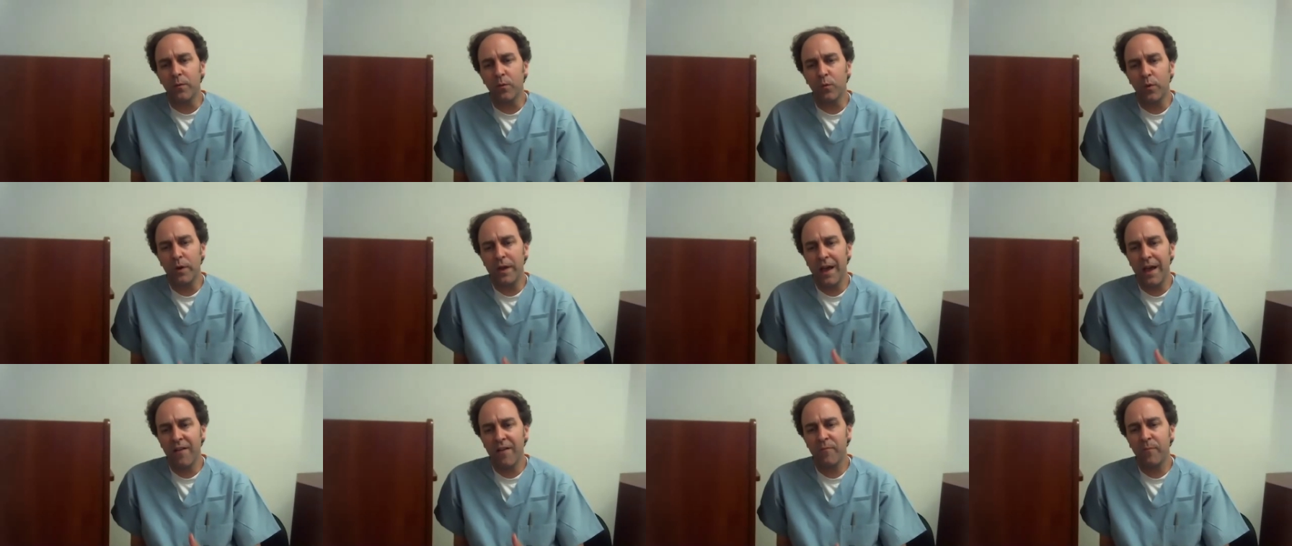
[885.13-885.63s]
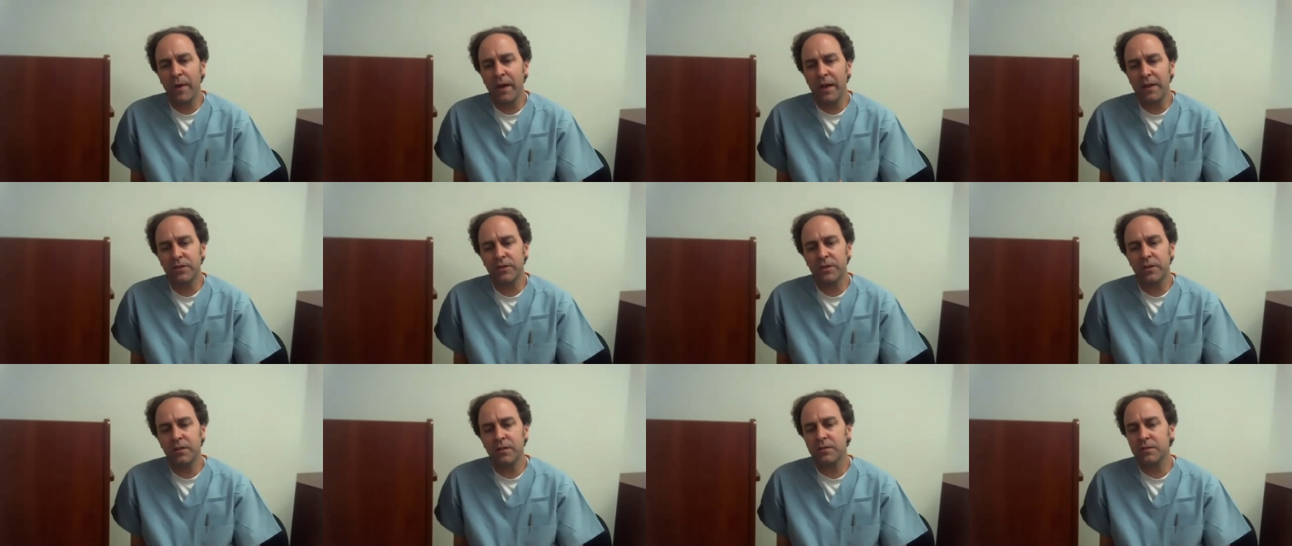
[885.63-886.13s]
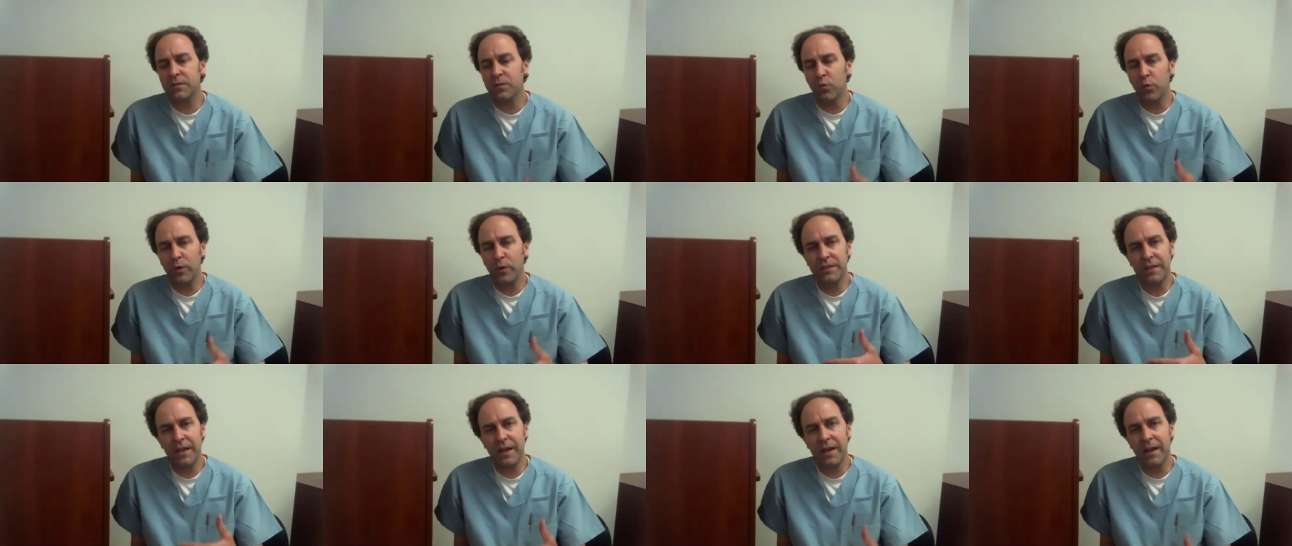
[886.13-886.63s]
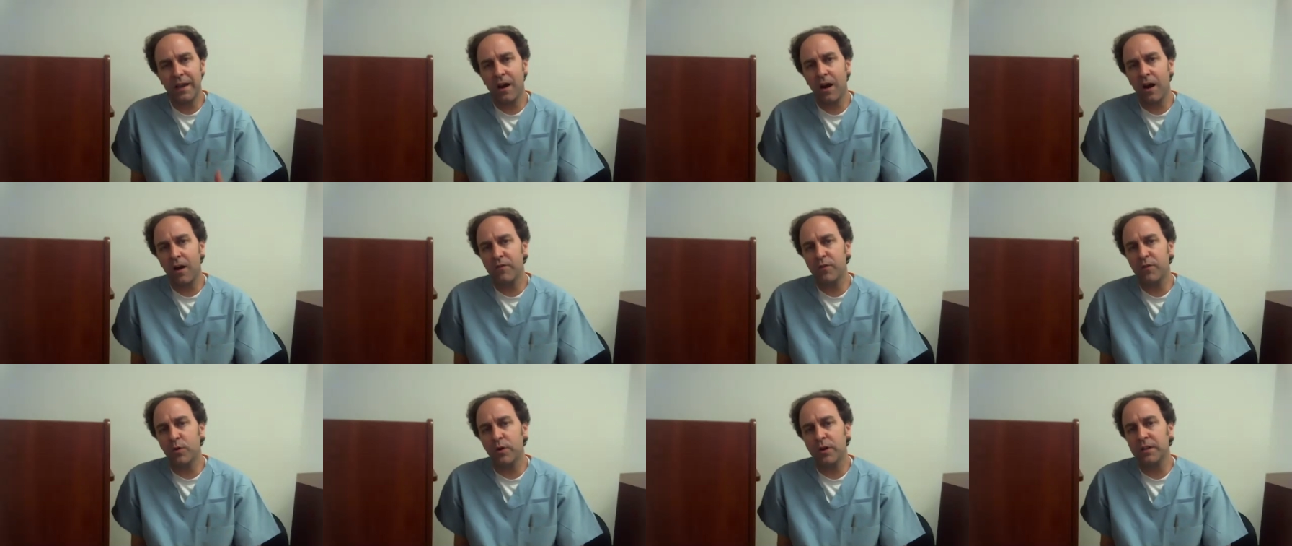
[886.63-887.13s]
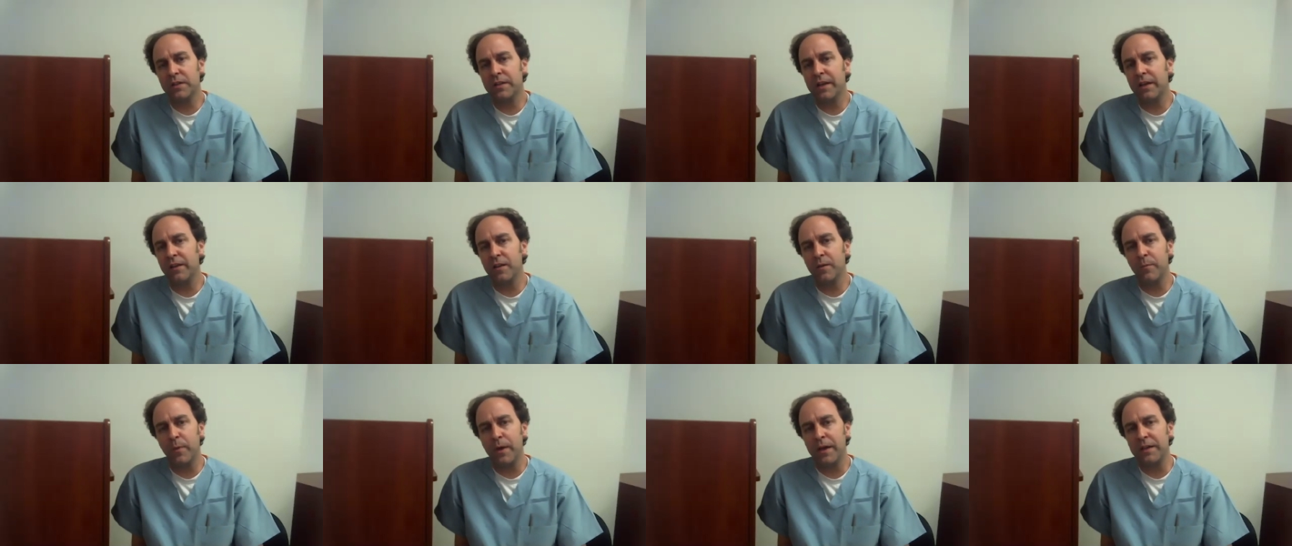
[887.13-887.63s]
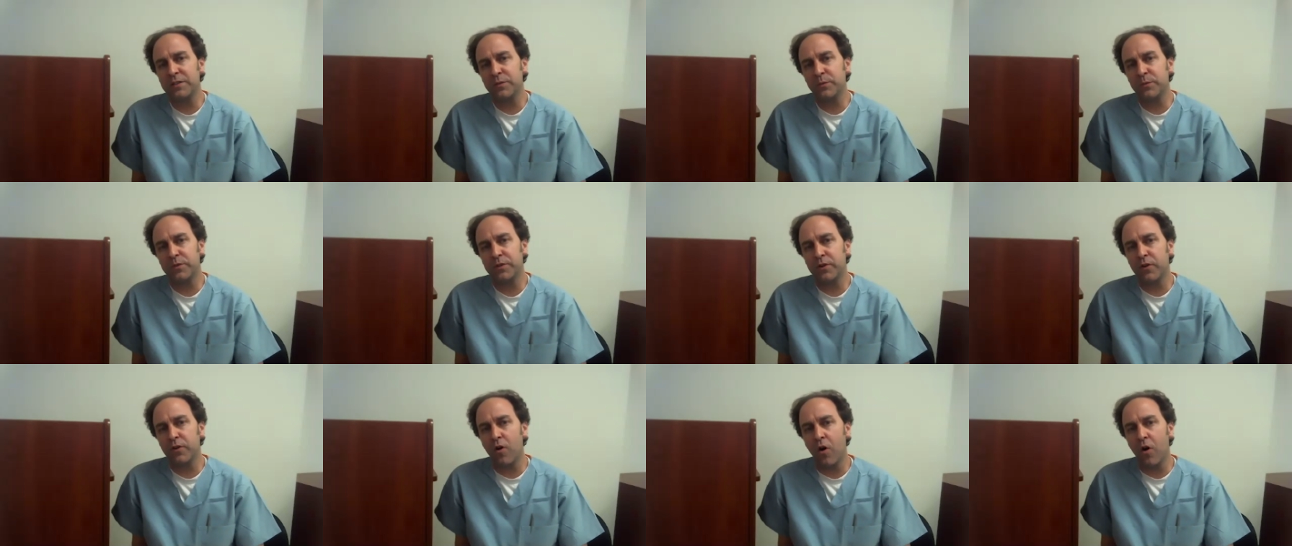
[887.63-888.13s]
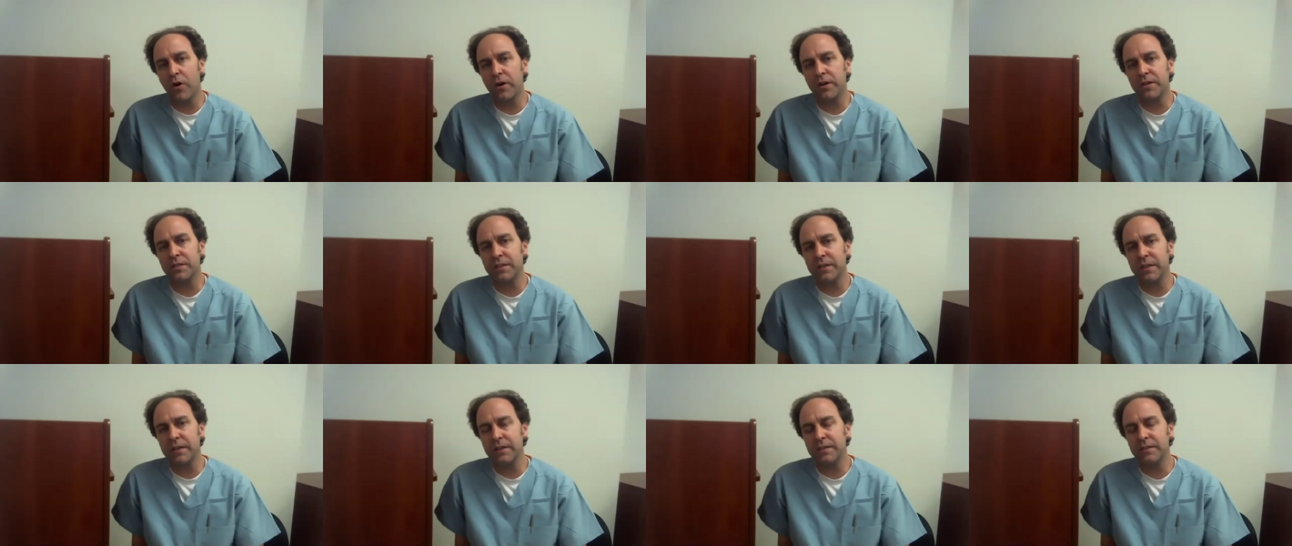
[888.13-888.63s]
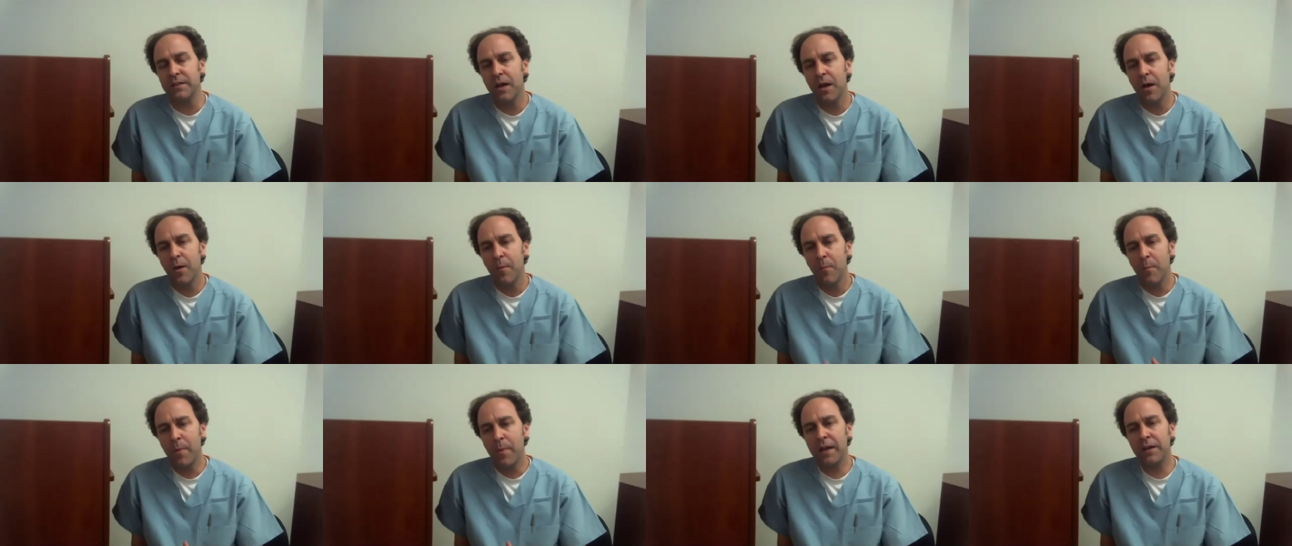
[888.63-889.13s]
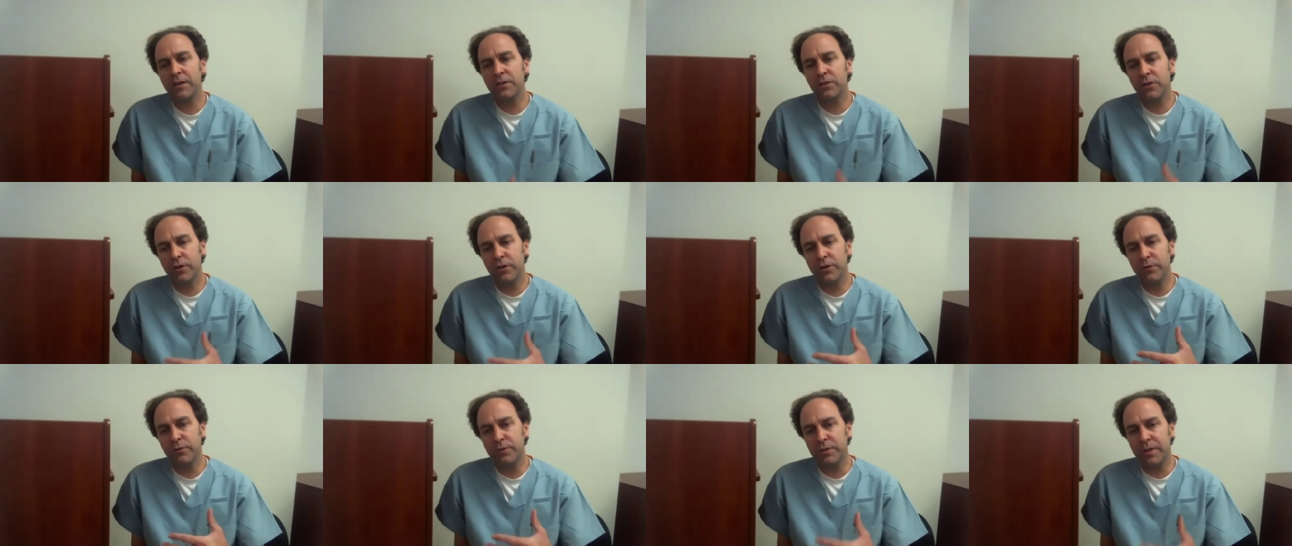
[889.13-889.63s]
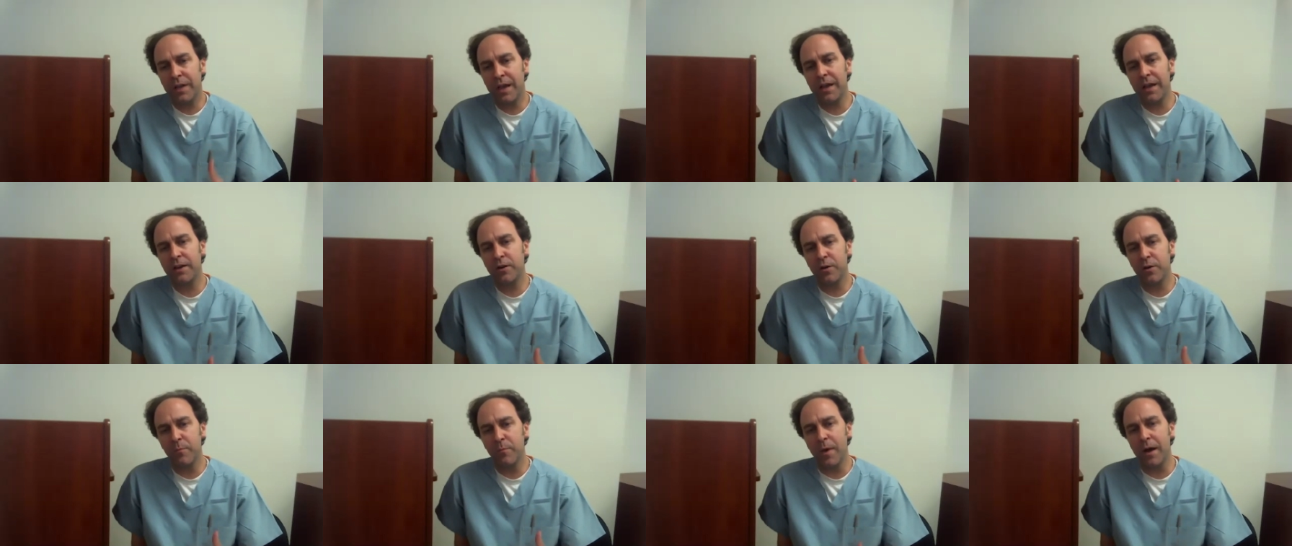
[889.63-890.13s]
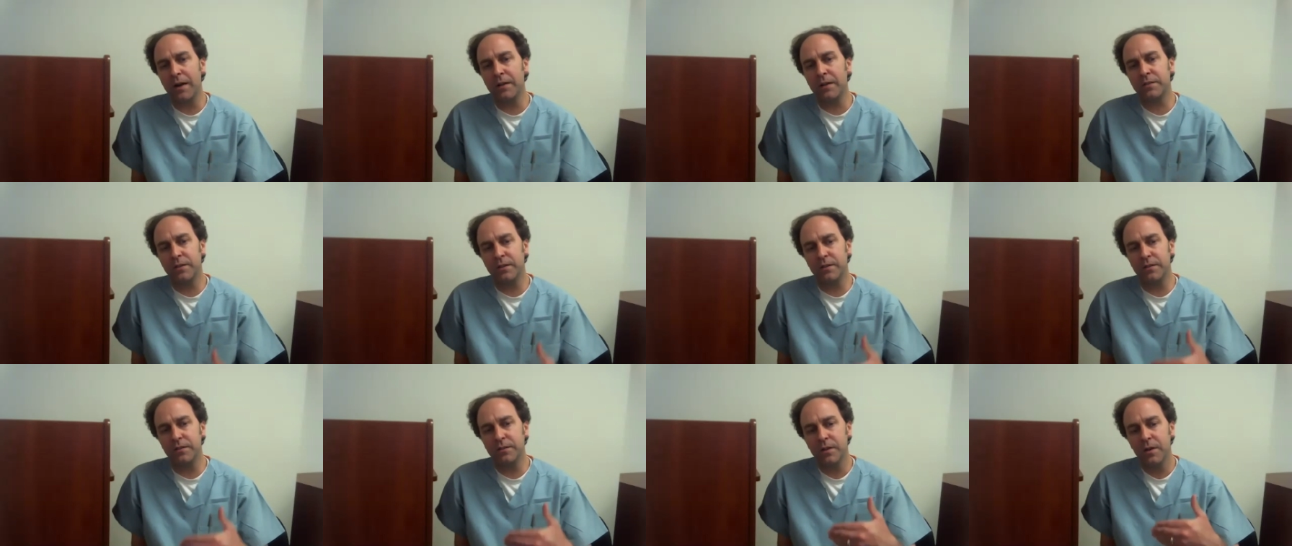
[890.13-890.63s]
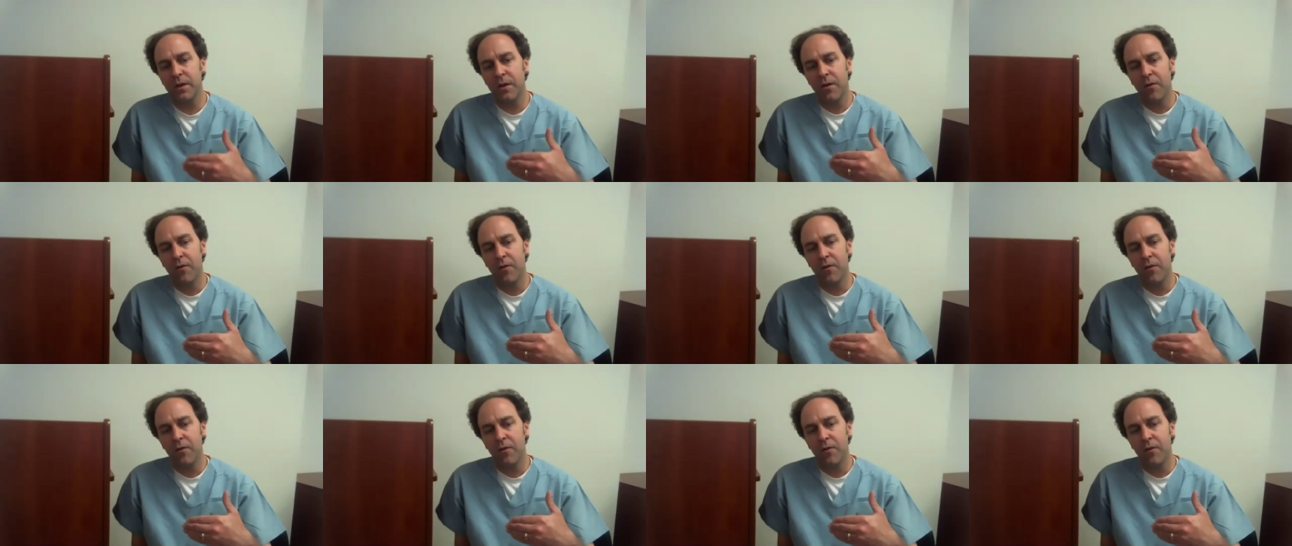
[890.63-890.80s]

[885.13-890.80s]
We have patients. We take care of you on a daily basis with your heart disease. Make sure you take your medicines.